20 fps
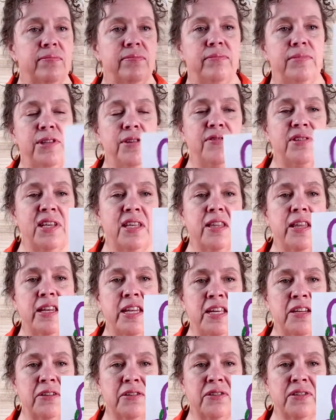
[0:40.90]
using the
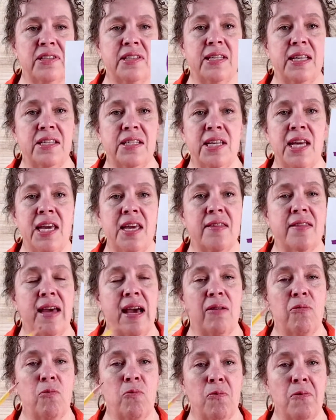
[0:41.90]
needles, they take that
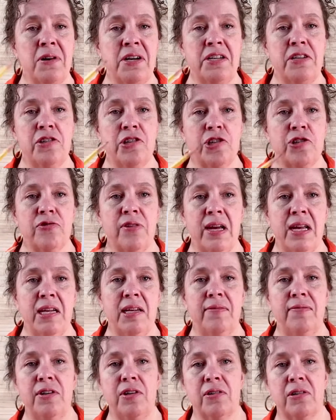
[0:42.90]
one strand
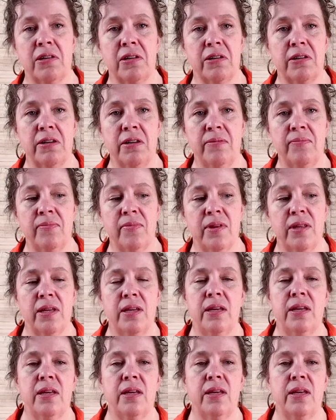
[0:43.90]
of yarn
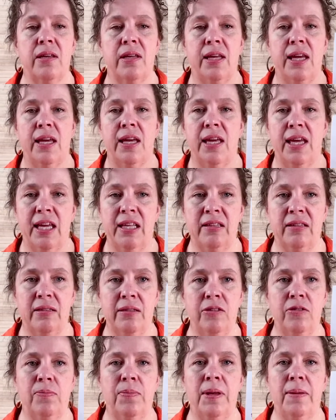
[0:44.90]
and
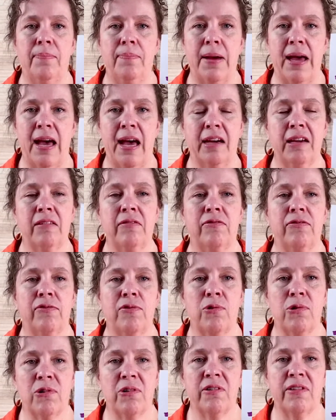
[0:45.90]
loop it back and
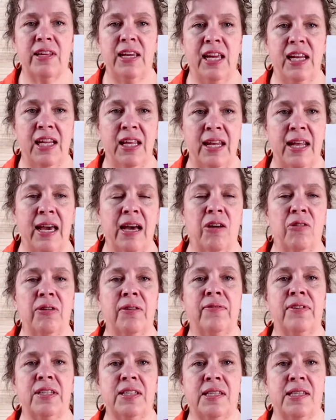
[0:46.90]
forth in and out
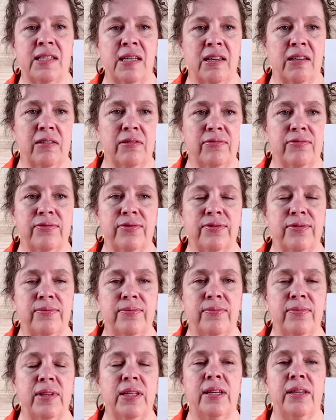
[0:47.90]
of itself,
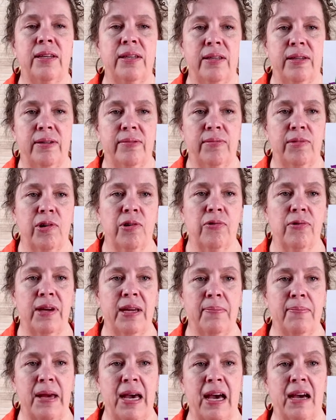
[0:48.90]
going
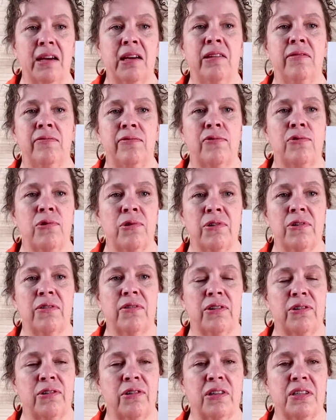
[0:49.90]
back and forth
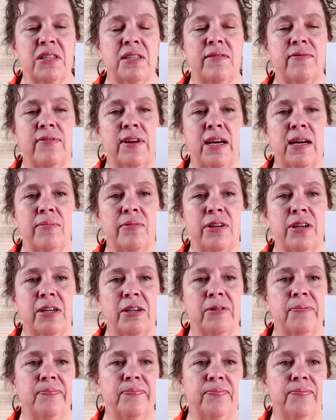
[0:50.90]
across the fabric.